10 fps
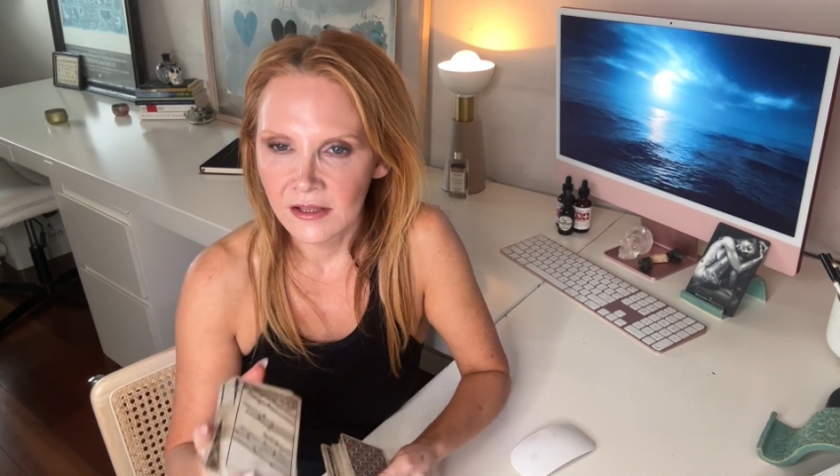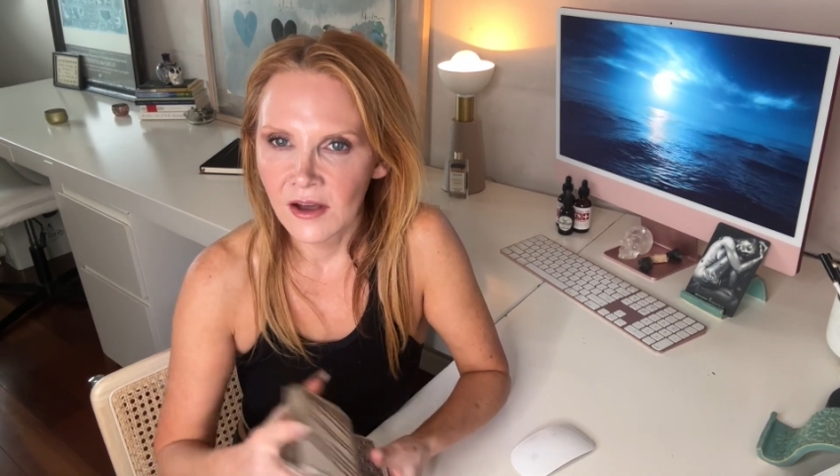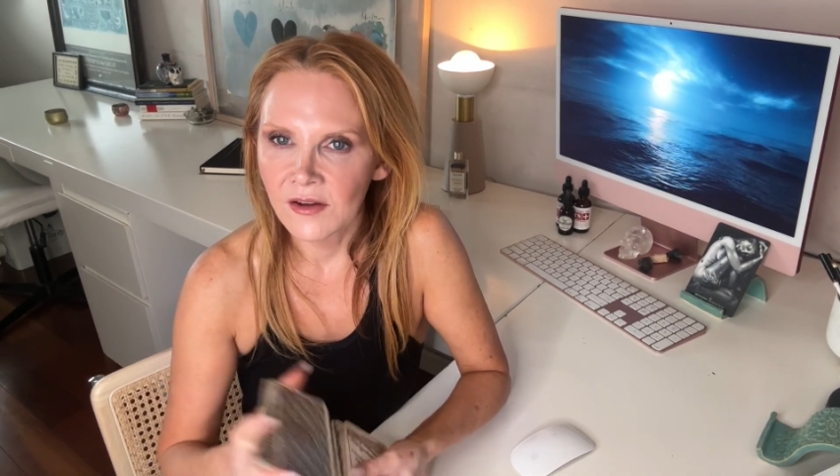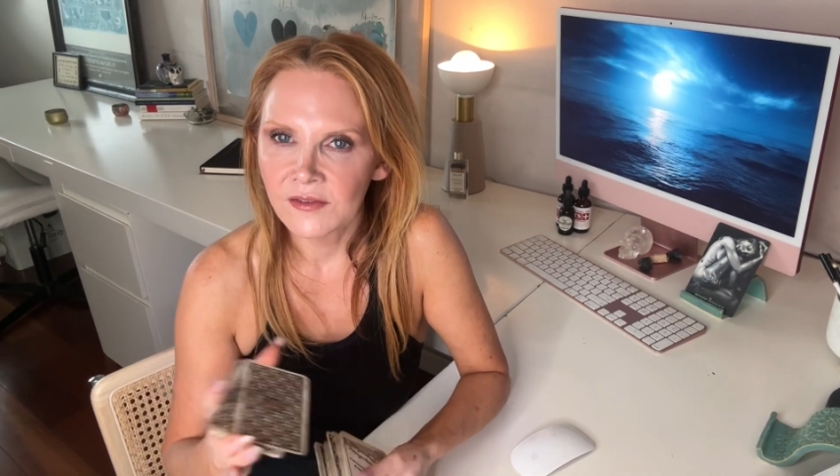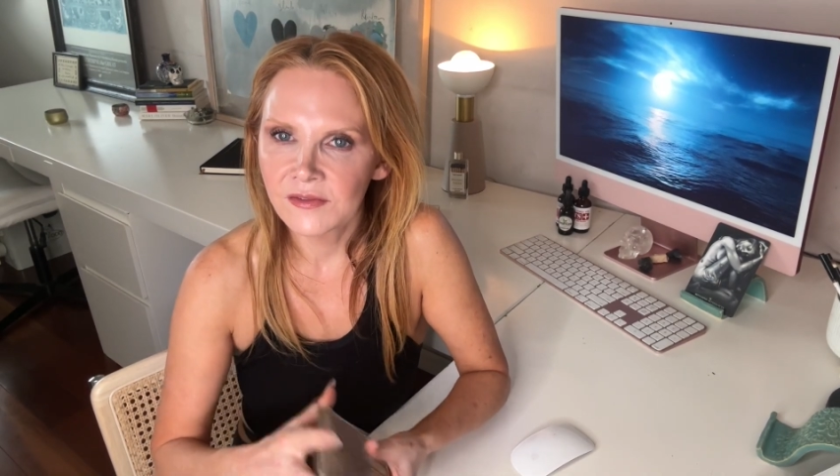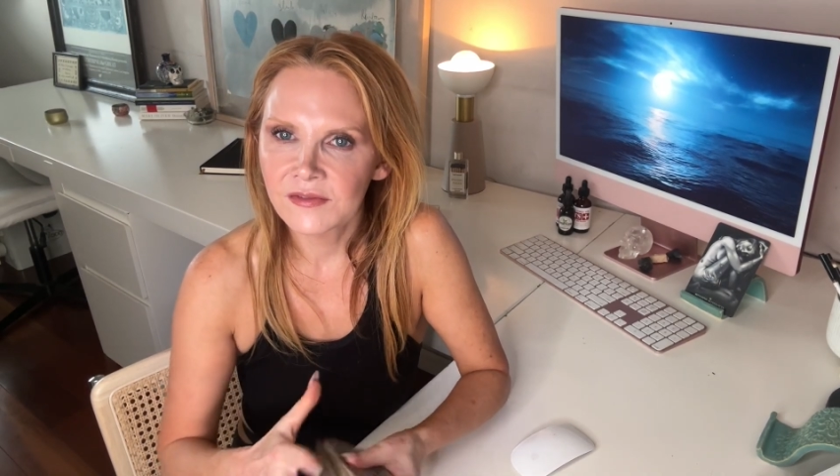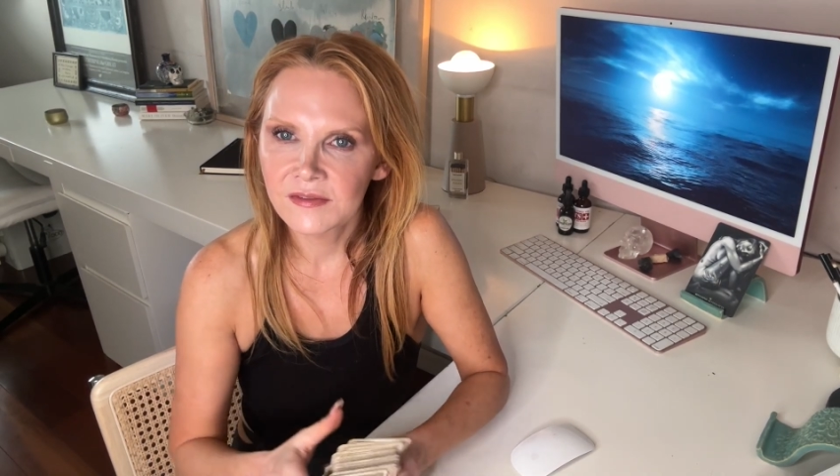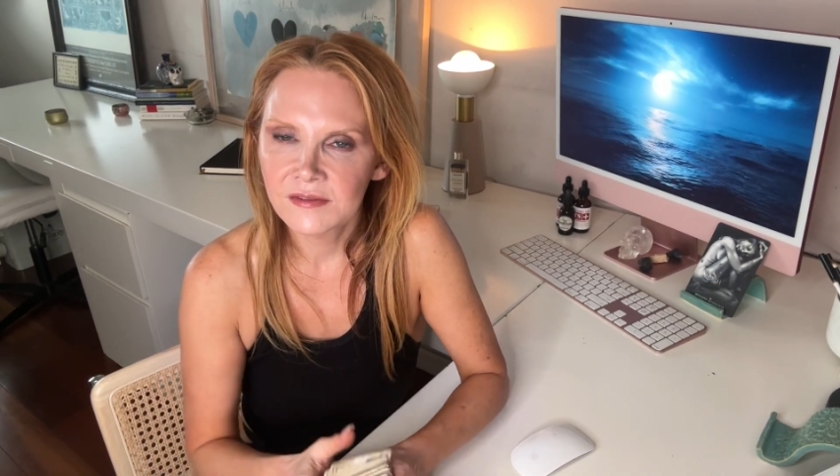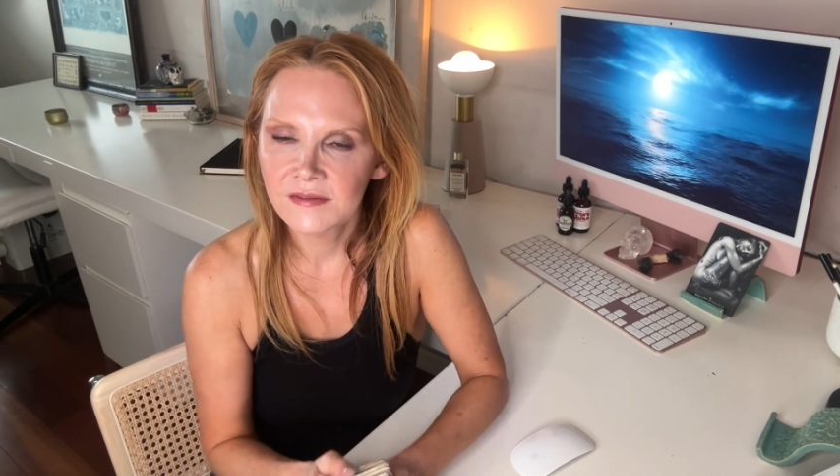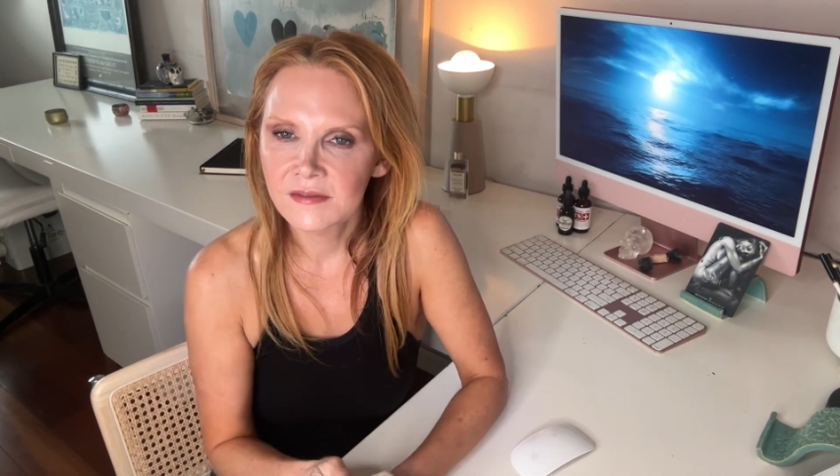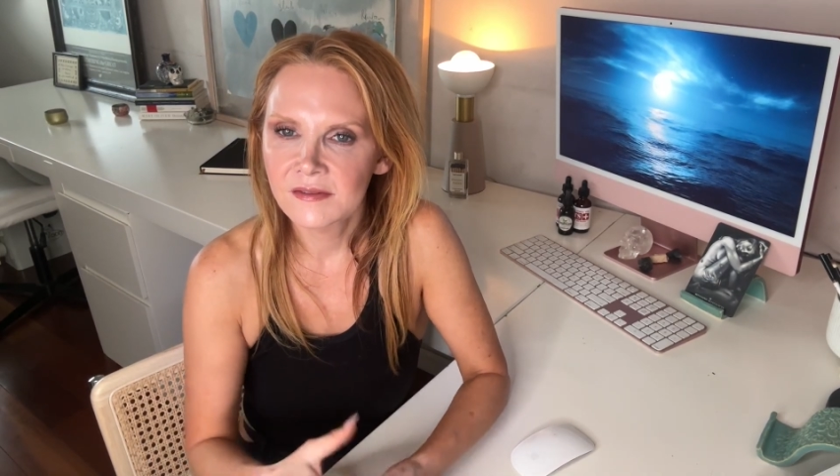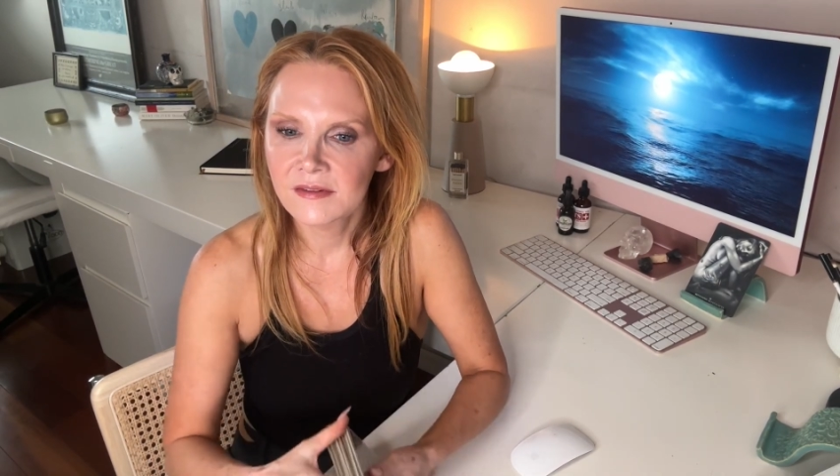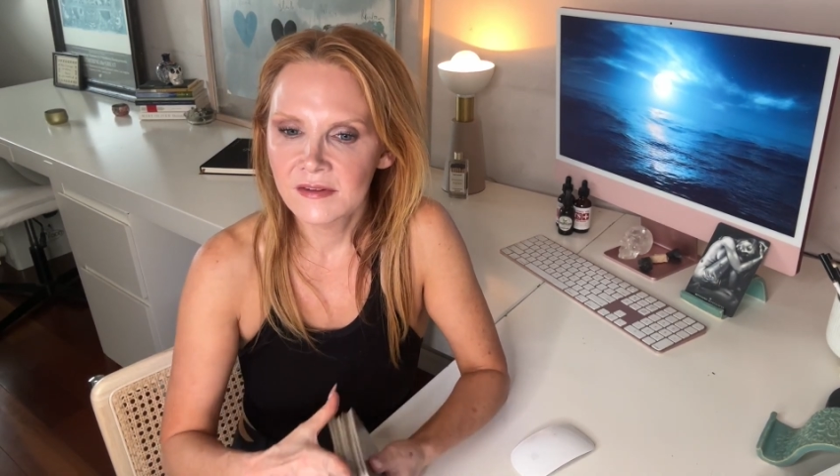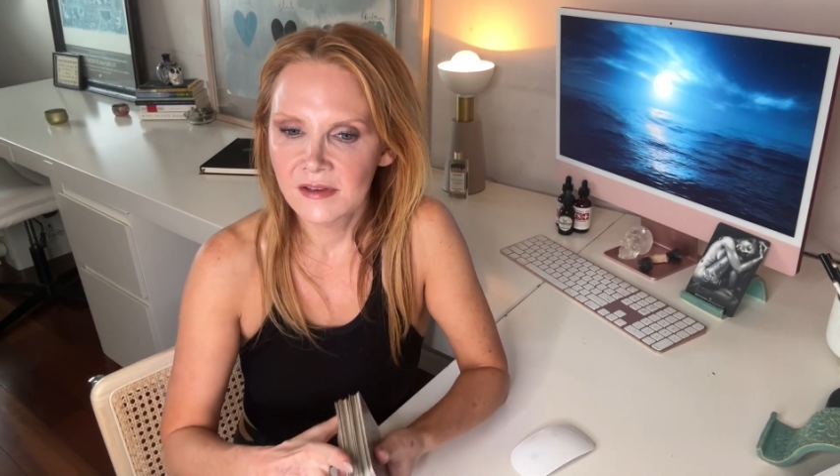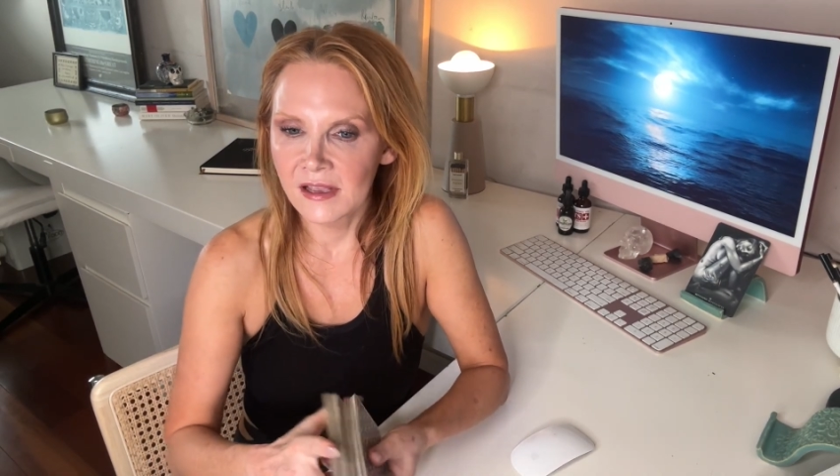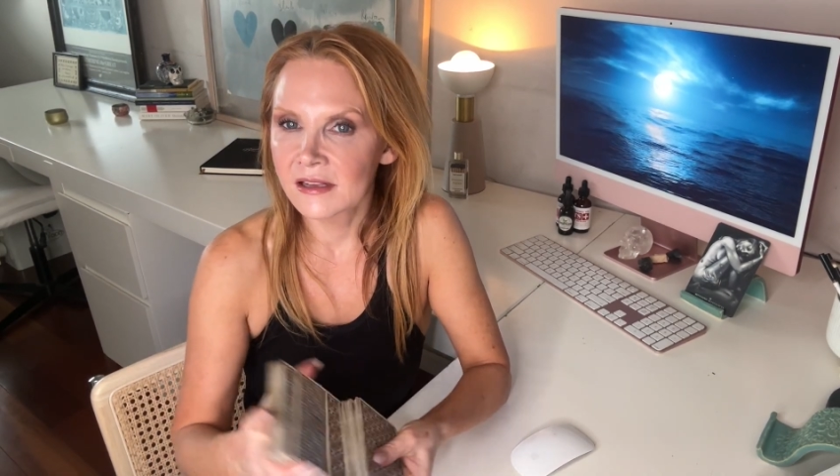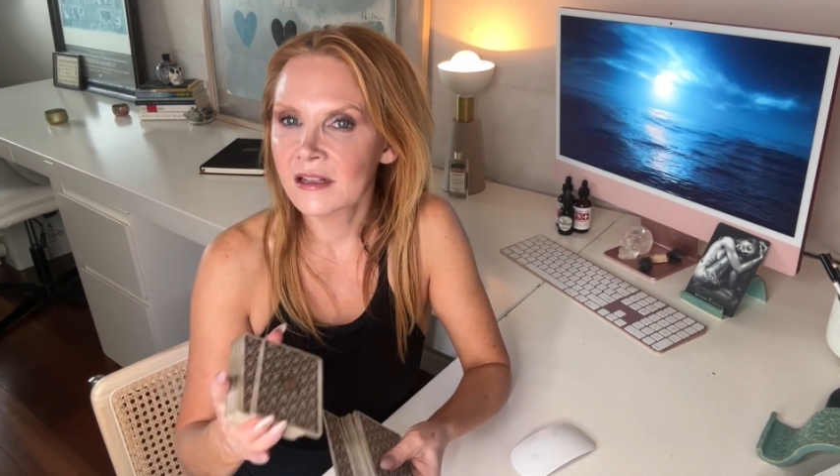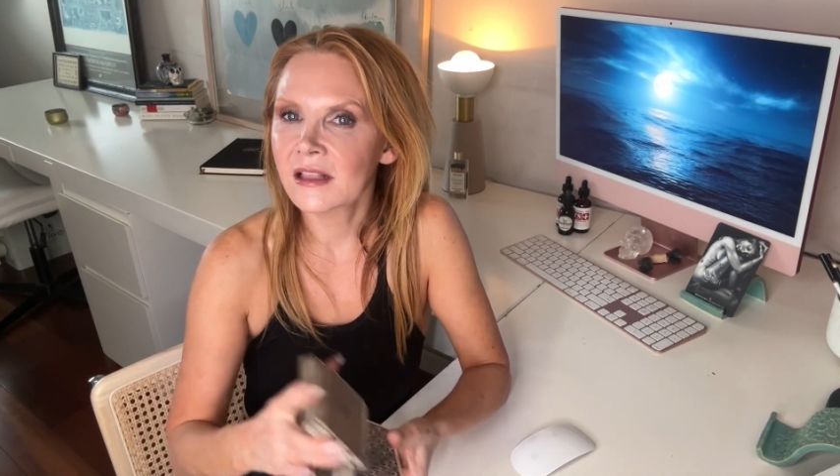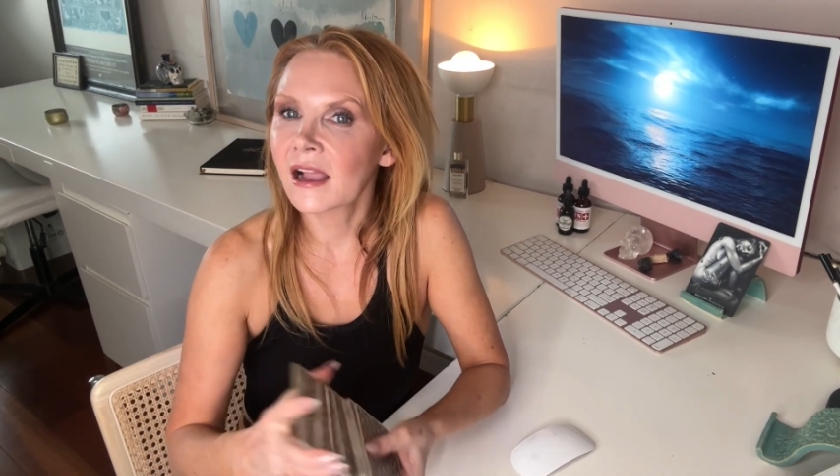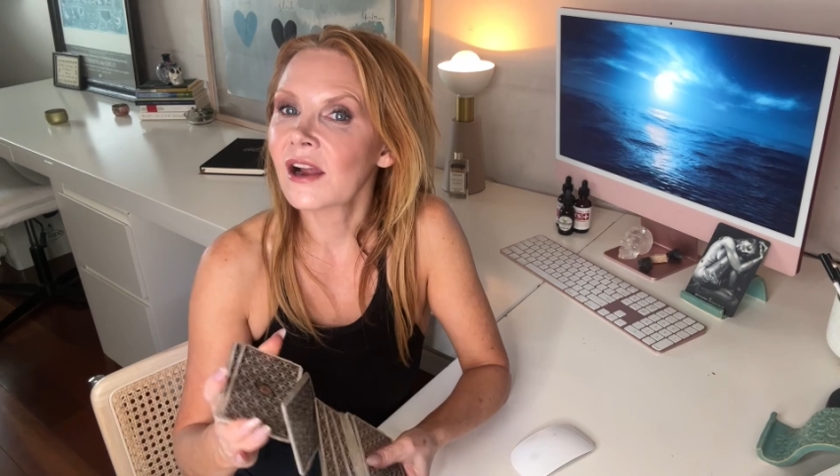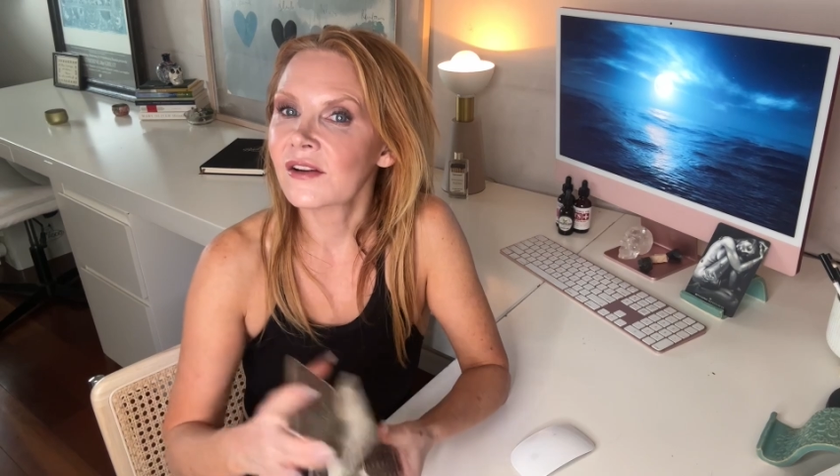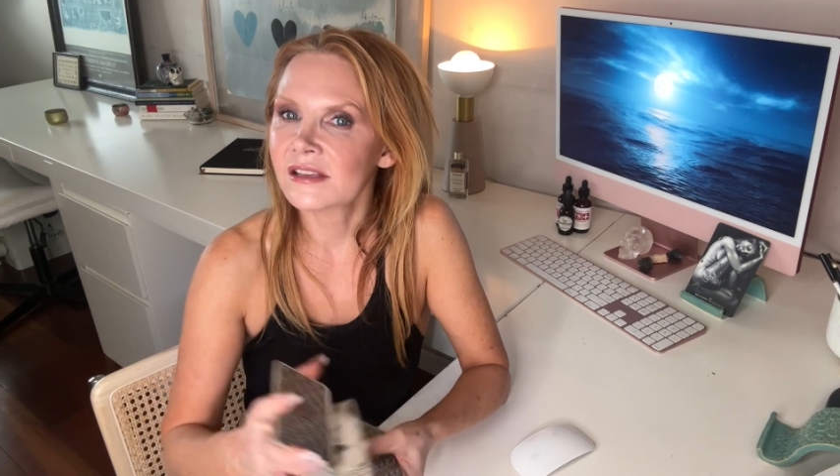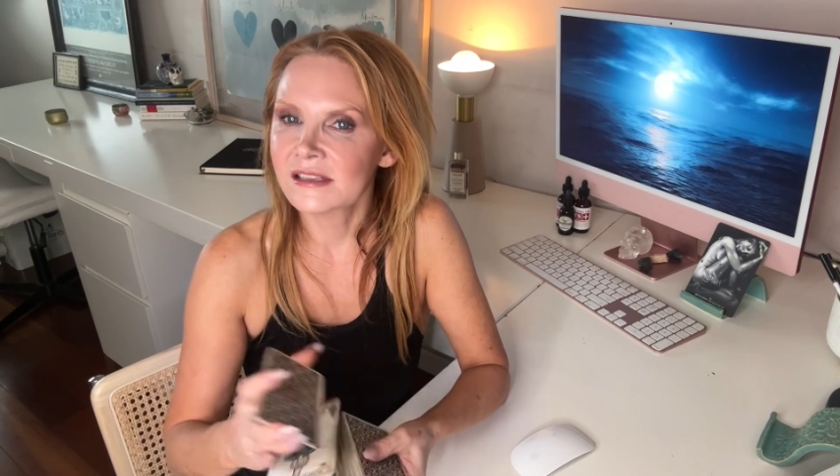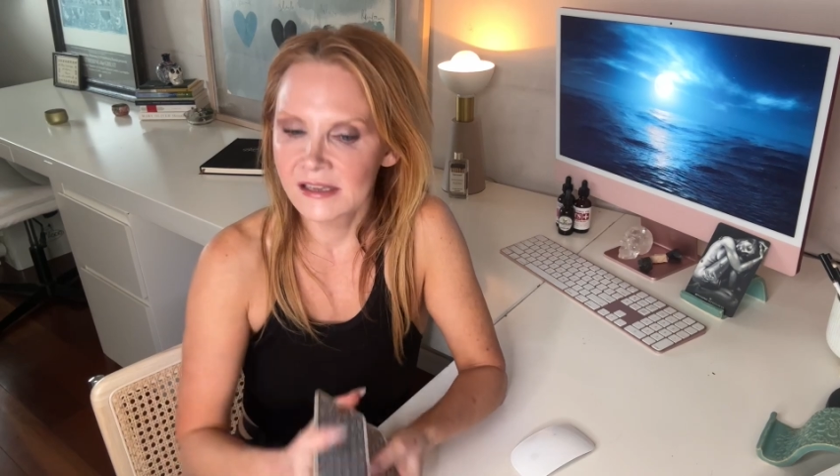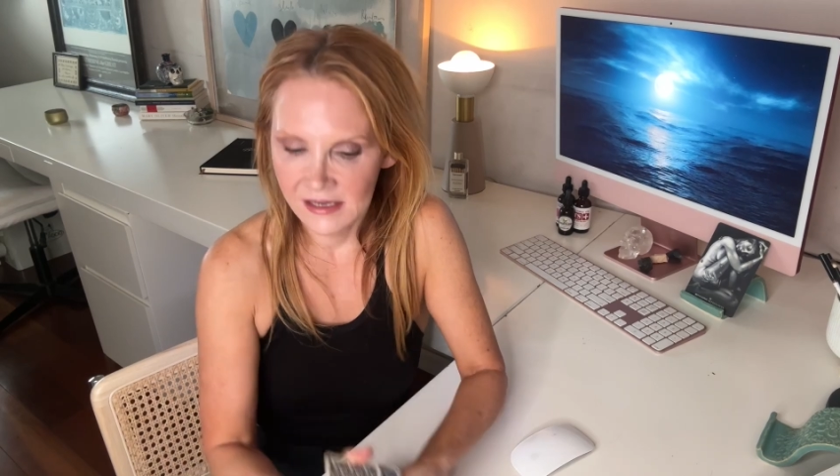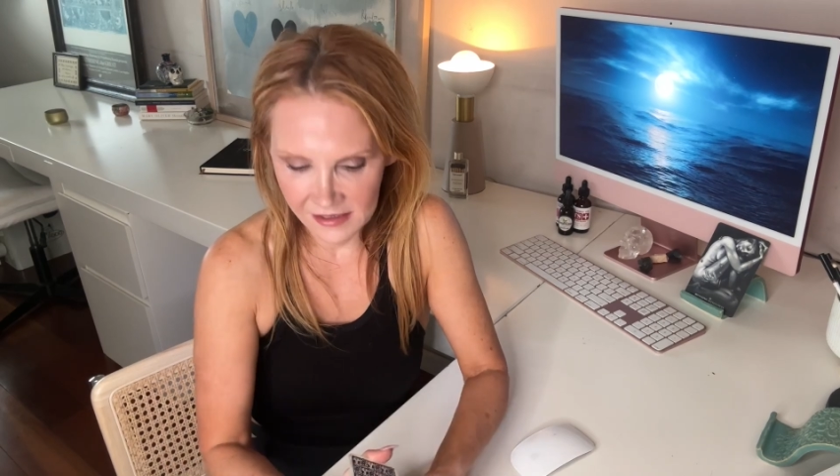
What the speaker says: love and clarity?